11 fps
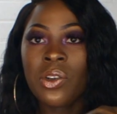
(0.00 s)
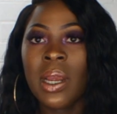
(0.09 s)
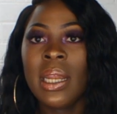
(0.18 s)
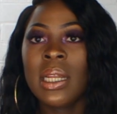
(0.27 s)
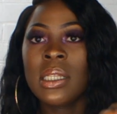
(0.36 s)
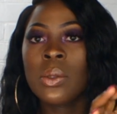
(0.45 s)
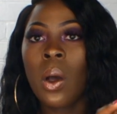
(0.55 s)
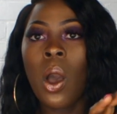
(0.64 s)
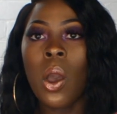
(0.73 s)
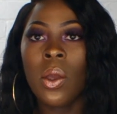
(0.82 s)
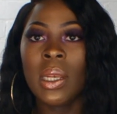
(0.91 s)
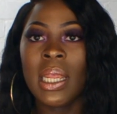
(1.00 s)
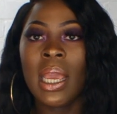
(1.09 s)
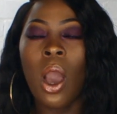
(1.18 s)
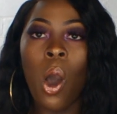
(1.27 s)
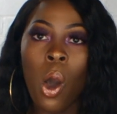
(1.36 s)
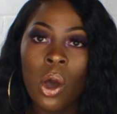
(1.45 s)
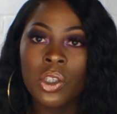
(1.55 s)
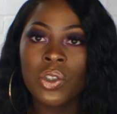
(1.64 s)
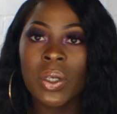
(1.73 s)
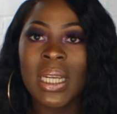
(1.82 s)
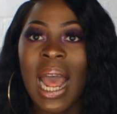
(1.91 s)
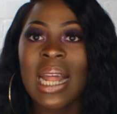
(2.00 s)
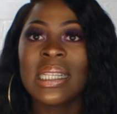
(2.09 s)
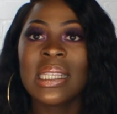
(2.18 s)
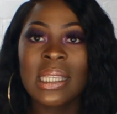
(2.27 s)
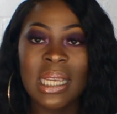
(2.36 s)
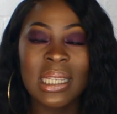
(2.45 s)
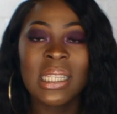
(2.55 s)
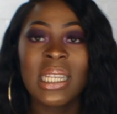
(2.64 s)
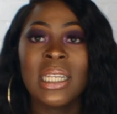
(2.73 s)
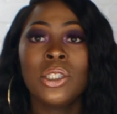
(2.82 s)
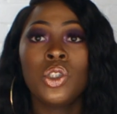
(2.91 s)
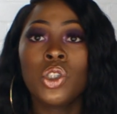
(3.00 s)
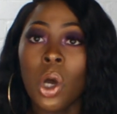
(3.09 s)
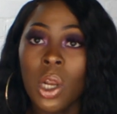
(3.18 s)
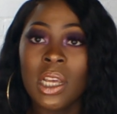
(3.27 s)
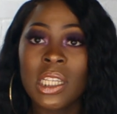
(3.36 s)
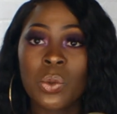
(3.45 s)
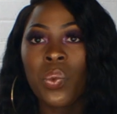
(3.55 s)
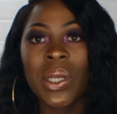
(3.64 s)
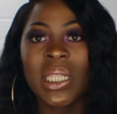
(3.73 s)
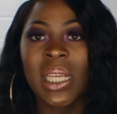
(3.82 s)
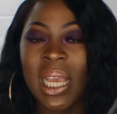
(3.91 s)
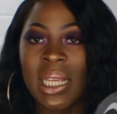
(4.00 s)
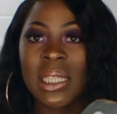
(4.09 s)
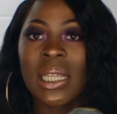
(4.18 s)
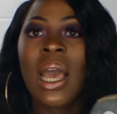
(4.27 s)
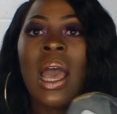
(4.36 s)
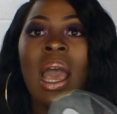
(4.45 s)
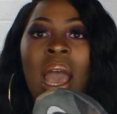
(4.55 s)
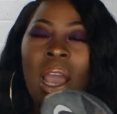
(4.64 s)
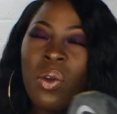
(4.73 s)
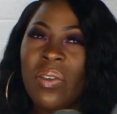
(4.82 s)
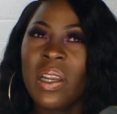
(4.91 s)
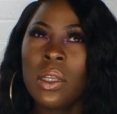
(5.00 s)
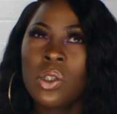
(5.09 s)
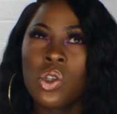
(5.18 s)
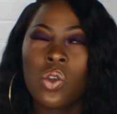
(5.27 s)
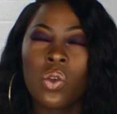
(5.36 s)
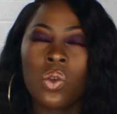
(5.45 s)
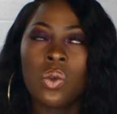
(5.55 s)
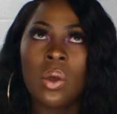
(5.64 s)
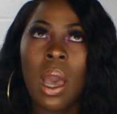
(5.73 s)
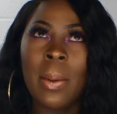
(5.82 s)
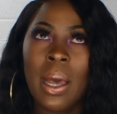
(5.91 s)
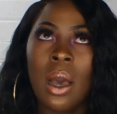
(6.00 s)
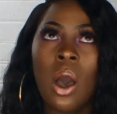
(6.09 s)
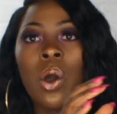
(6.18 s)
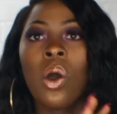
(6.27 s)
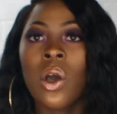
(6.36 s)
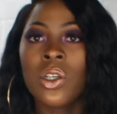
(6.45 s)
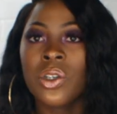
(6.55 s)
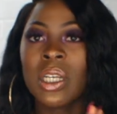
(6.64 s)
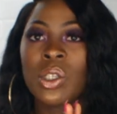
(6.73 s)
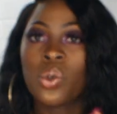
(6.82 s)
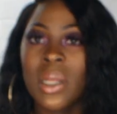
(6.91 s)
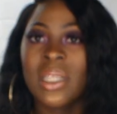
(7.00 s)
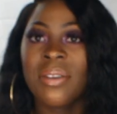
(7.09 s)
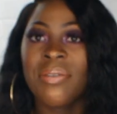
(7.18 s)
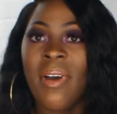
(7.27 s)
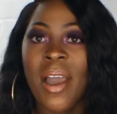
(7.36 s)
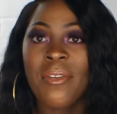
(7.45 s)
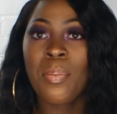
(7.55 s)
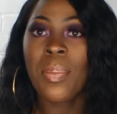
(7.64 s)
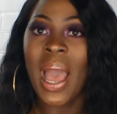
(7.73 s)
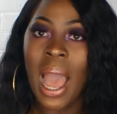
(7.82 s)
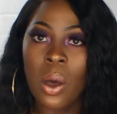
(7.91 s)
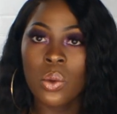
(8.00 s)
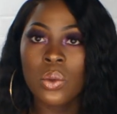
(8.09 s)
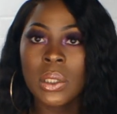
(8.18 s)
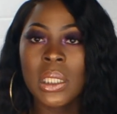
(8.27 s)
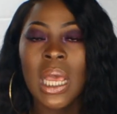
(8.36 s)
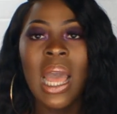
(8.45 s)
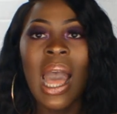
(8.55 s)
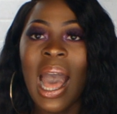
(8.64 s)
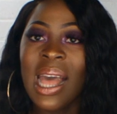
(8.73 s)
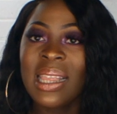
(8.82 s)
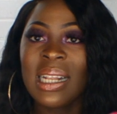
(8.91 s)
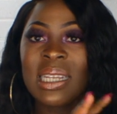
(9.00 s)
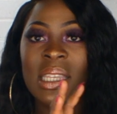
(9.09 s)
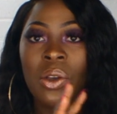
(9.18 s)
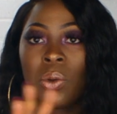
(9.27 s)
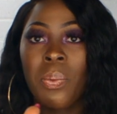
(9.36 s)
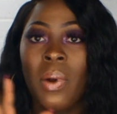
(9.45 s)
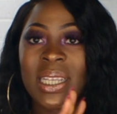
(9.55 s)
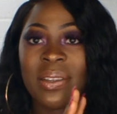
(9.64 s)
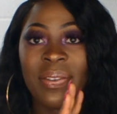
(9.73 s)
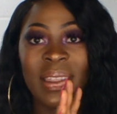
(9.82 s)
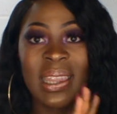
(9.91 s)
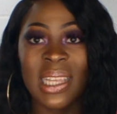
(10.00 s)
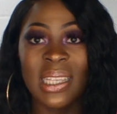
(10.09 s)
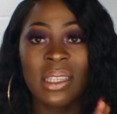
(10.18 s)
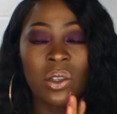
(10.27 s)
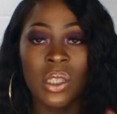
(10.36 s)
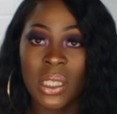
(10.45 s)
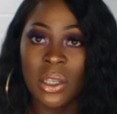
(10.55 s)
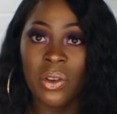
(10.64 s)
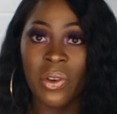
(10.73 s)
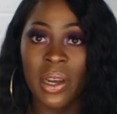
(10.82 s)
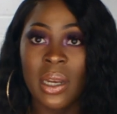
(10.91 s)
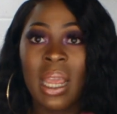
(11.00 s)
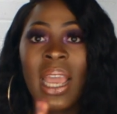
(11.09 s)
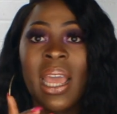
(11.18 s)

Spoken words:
trainers were only $160, which is equivalent to about £125. I think that's a good price for these, considering